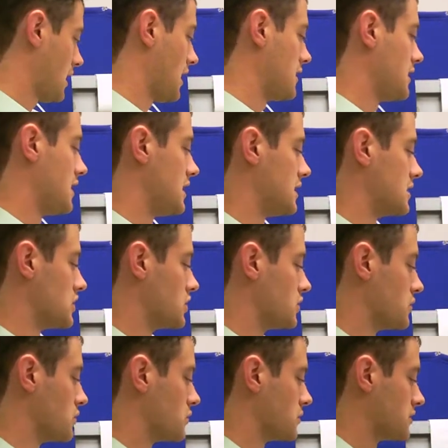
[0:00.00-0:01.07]
And then
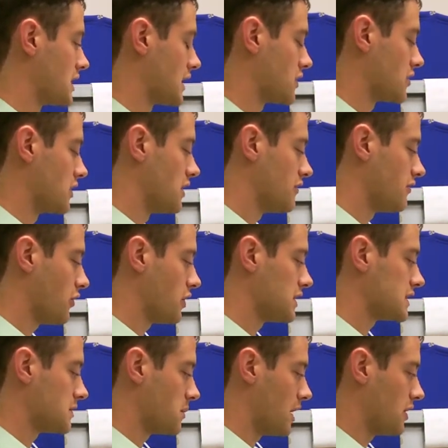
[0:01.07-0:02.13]
you take your
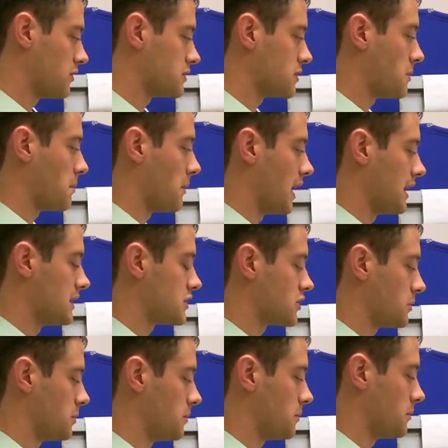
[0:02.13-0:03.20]
invoice amount minus your